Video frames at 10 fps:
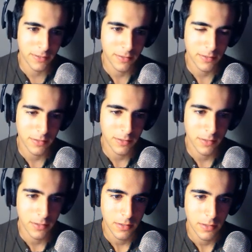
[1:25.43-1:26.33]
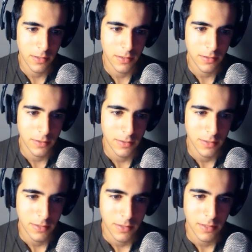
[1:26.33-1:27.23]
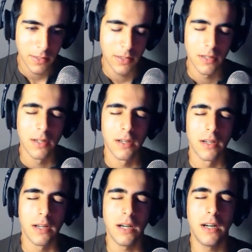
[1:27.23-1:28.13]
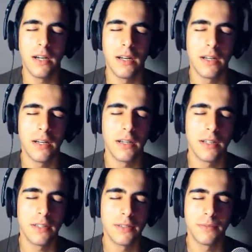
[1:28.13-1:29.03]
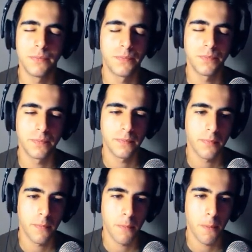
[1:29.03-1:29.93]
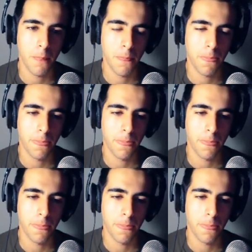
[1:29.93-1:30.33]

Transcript: [no speech]